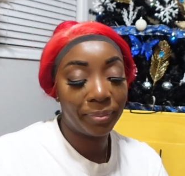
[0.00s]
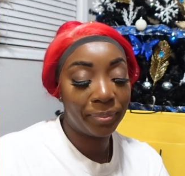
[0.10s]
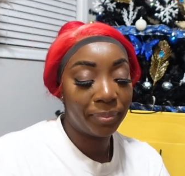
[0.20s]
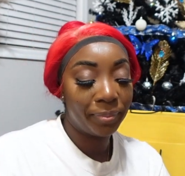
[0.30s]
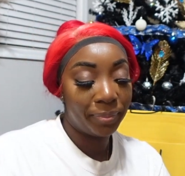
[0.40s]

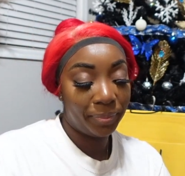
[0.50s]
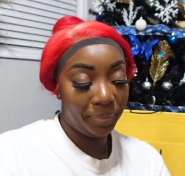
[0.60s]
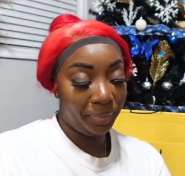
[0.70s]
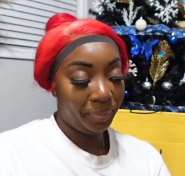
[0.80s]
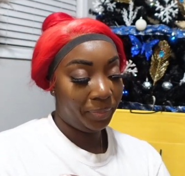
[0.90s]

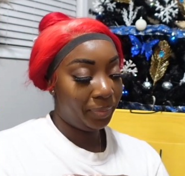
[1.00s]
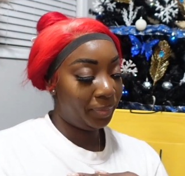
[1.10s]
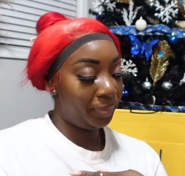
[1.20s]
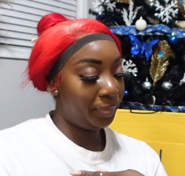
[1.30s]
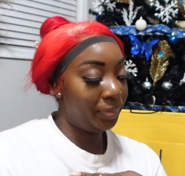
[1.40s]

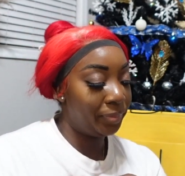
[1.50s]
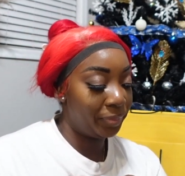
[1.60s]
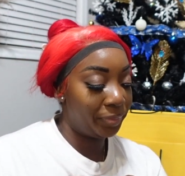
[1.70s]
Nobody speaks.